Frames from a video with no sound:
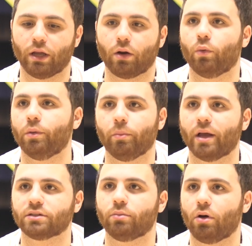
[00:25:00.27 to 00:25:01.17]
got to win
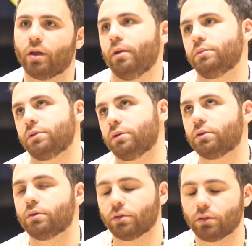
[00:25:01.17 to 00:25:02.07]
basketball games. And
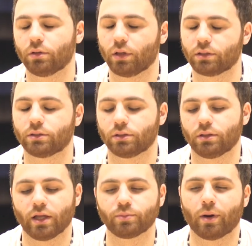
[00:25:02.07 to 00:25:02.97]

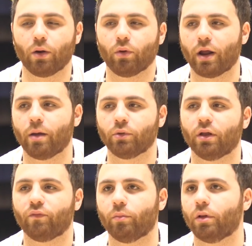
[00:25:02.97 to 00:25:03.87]
That's probably what I
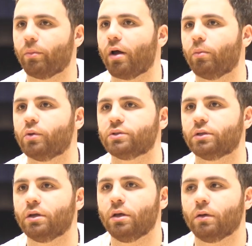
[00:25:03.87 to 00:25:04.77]
emulate from LeBron mostly,
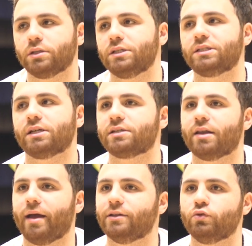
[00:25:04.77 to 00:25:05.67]
because he's 6'9",
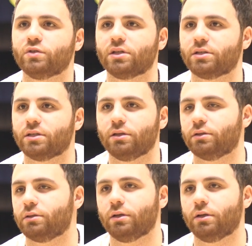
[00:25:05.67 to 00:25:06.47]
260.